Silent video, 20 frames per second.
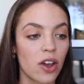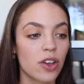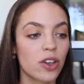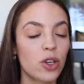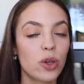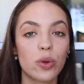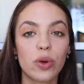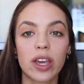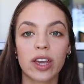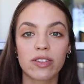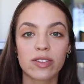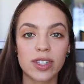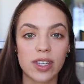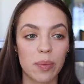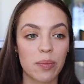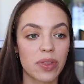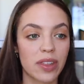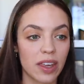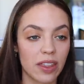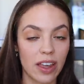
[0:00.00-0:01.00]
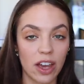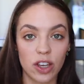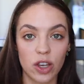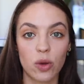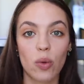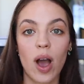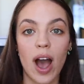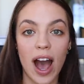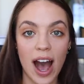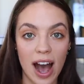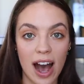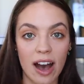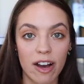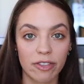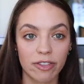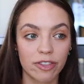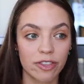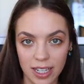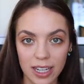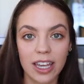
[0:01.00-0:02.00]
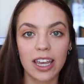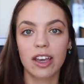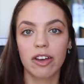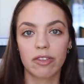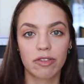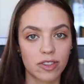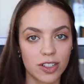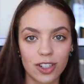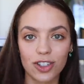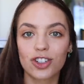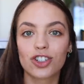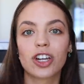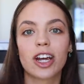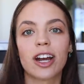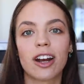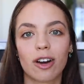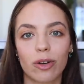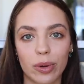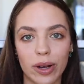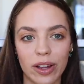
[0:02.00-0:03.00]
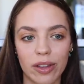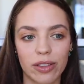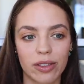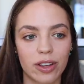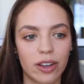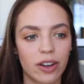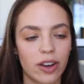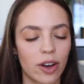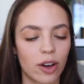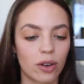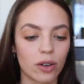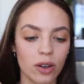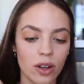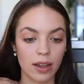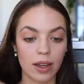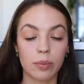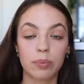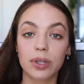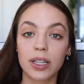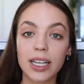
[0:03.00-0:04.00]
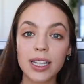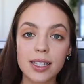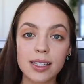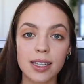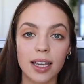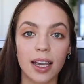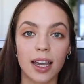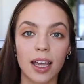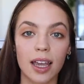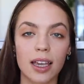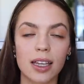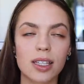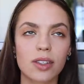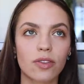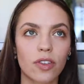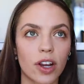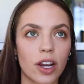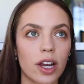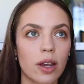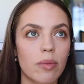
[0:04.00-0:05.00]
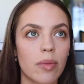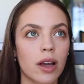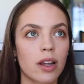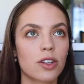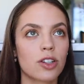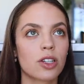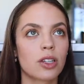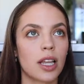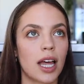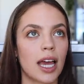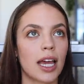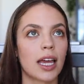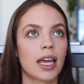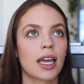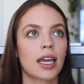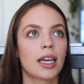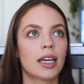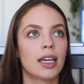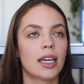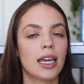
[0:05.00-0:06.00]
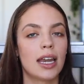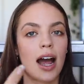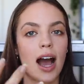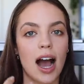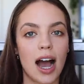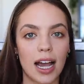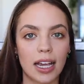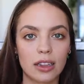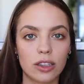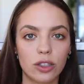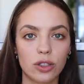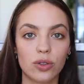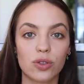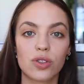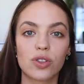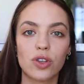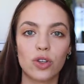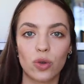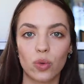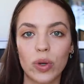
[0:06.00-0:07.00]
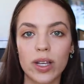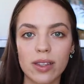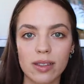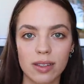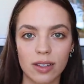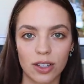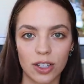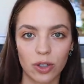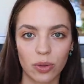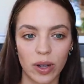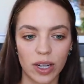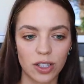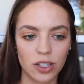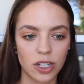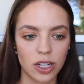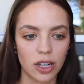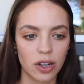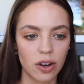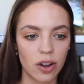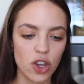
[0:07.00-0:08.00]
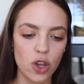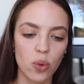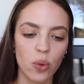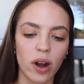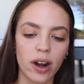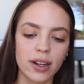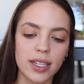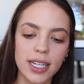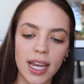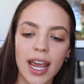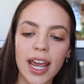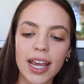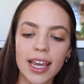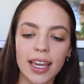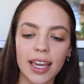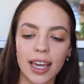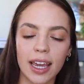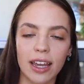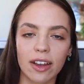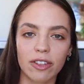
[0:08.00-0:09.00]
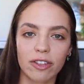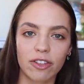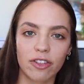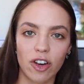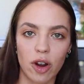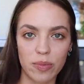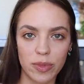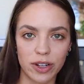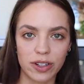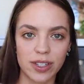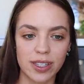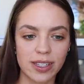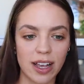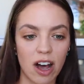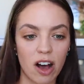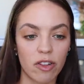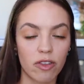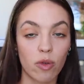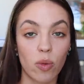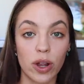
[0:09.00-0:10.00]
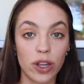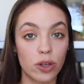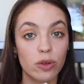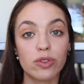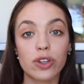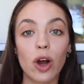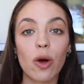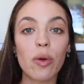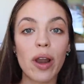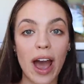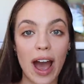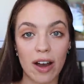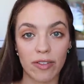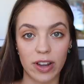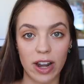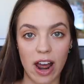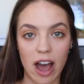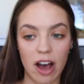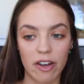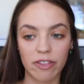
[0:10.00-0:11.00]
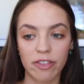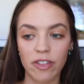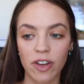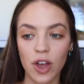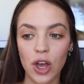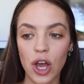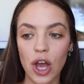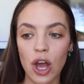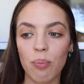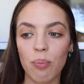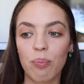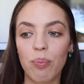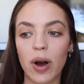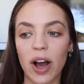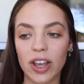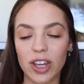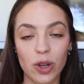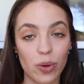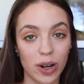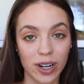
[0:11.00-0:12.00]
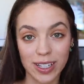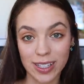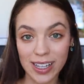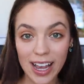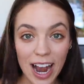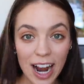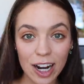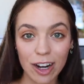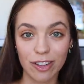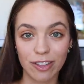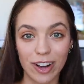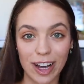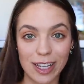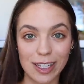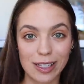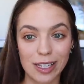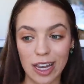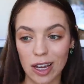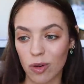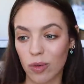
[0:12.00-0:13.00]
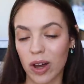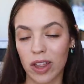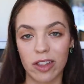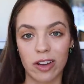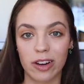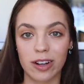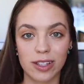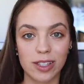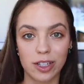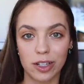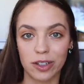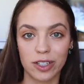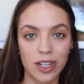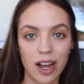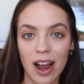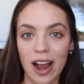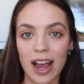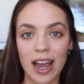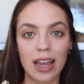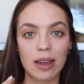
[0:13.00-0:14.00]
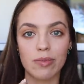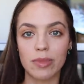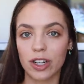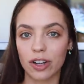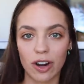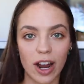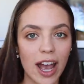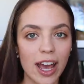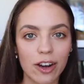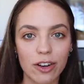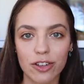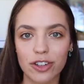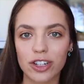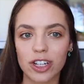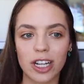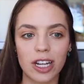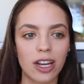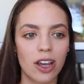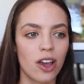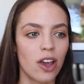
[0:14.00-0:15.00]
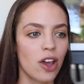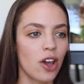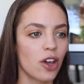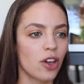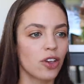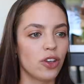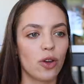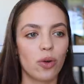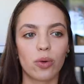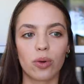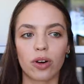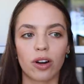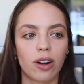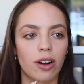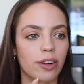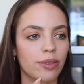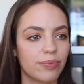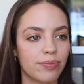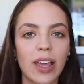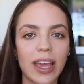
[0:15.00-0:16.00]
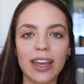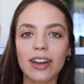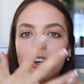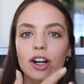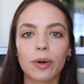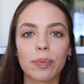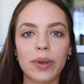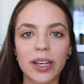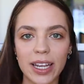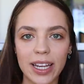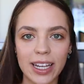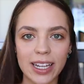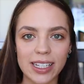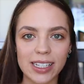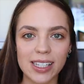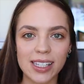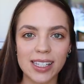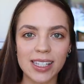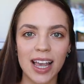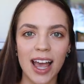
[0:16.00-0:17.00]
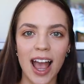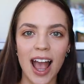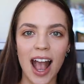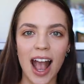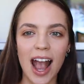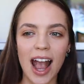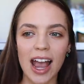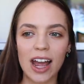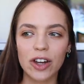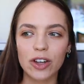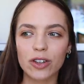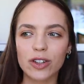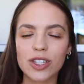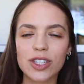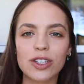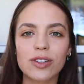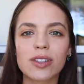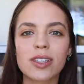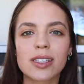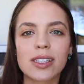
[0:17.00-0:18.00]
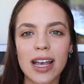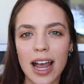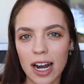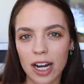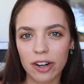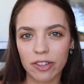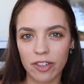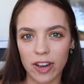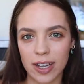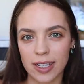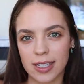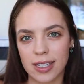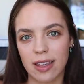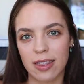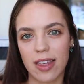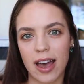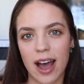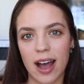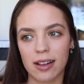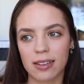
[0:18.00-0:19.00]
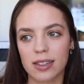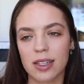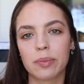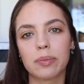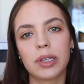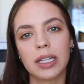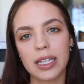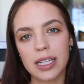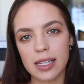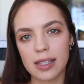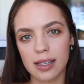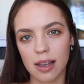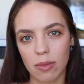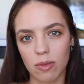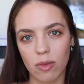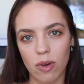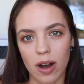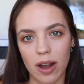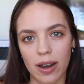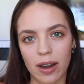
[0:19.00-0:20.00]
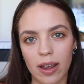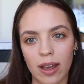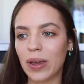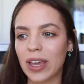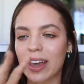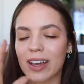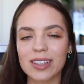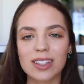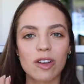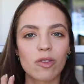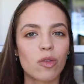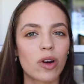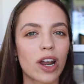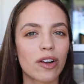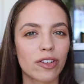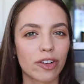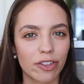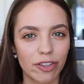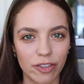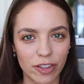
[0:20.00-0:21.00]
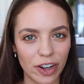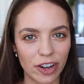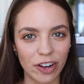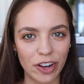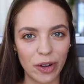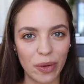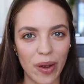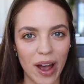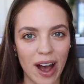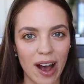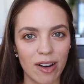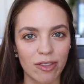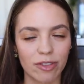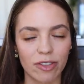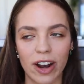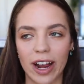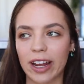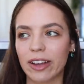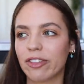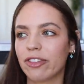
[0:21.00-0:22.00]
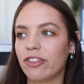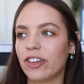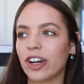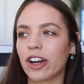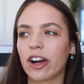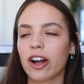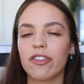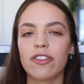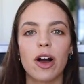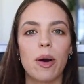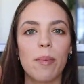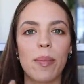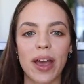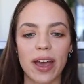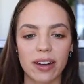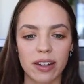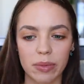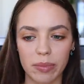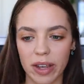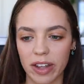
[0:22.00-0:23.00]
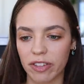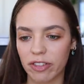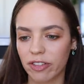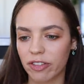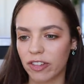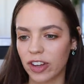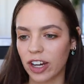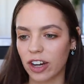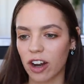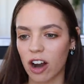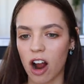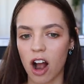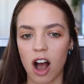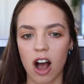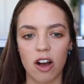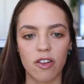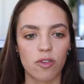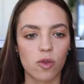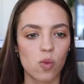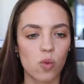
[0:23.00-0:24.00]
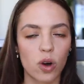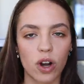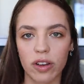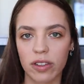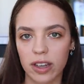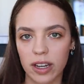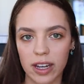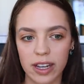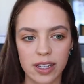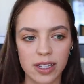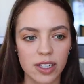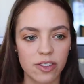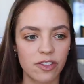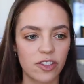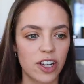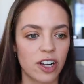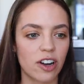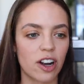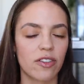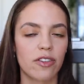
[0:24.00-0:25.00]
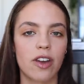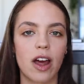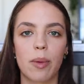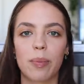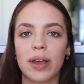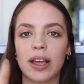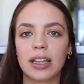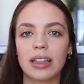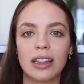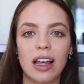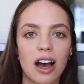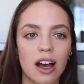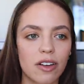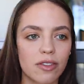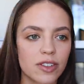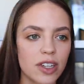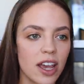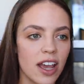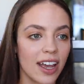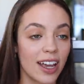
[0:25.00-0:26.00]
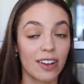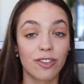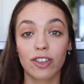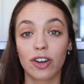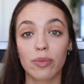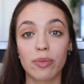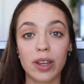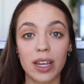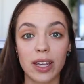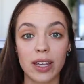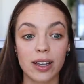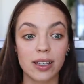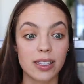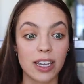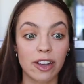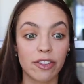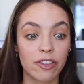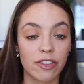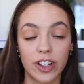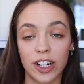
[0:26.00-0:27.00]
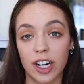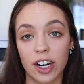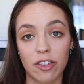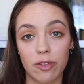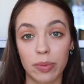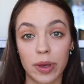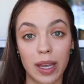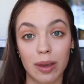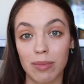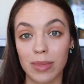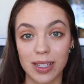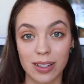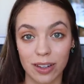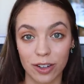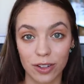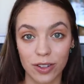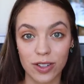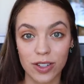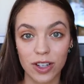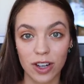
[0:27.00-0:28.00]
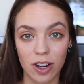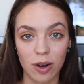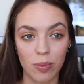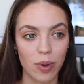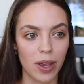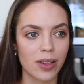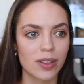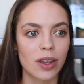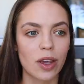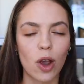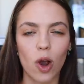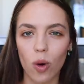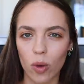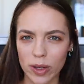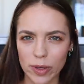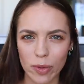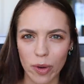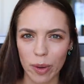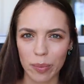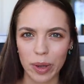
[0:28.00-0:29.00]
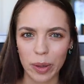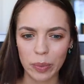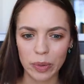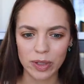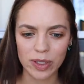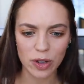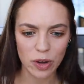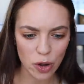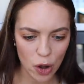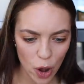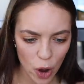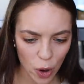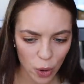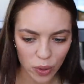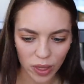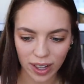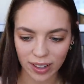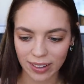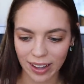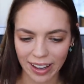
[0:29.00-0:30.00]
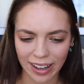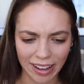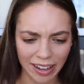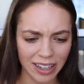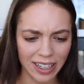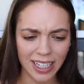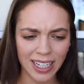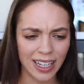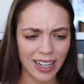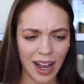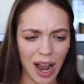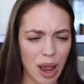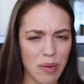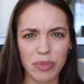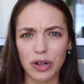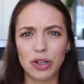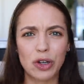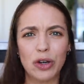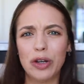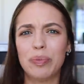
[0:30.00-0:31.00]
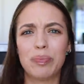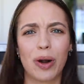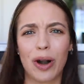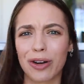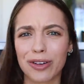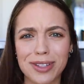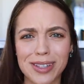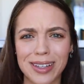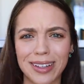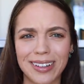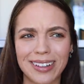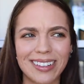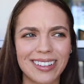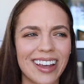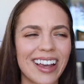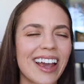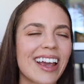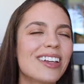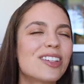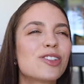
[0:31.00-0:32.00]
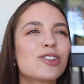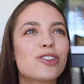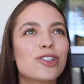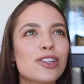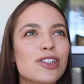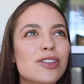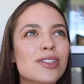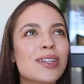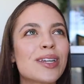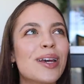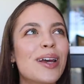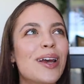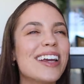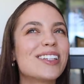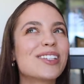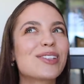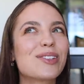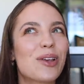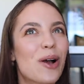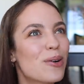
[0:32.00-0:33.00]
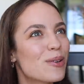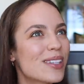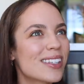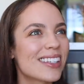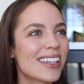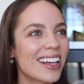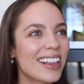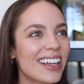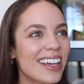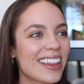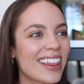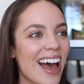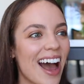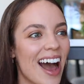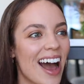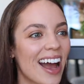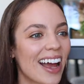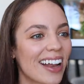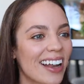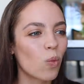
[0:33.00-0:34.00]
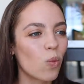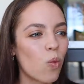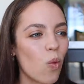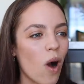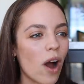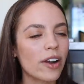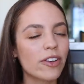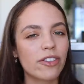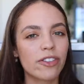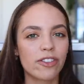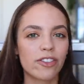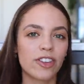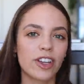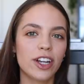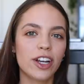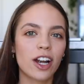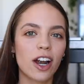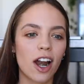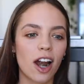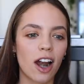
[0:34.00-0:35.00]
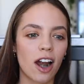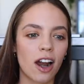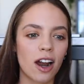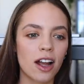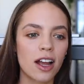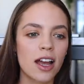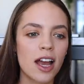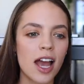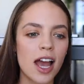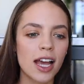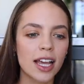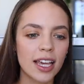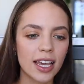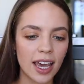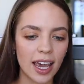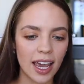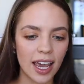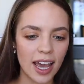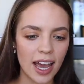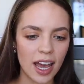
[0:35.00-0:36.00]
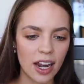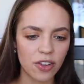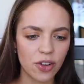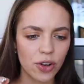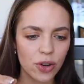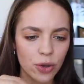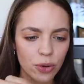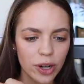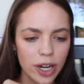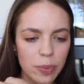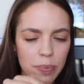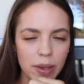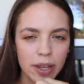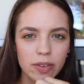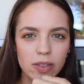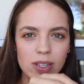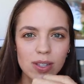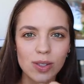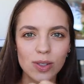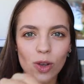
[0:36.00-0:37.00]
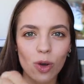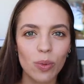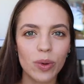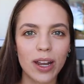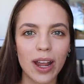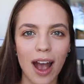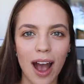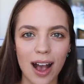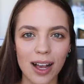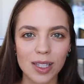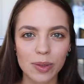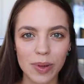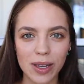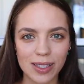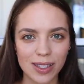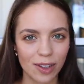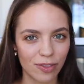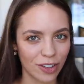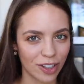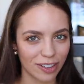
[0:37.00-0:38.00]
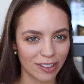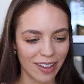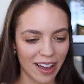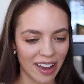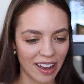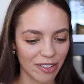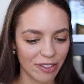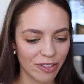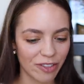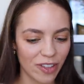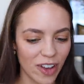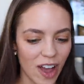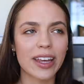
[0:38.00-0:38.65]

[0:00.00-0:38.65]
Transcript: You give something that you have to give, to share with, you know? And pleasing is very much like an I lose, you win situation. You are taking from yourself when you don't have enough but you are sacrificing whether it's your time, your energy, your inner peace, and you're still sacrificing that to please someone because of whatever fear you have, right? Fear of abandonment, fear of worthiness, fear of not being loved. And for me, it's like fear of being misunderstood because I always want people to know that, like, I'm a good person. Like, it's just, it's so silly that one fear can creep into so many aspects of your life.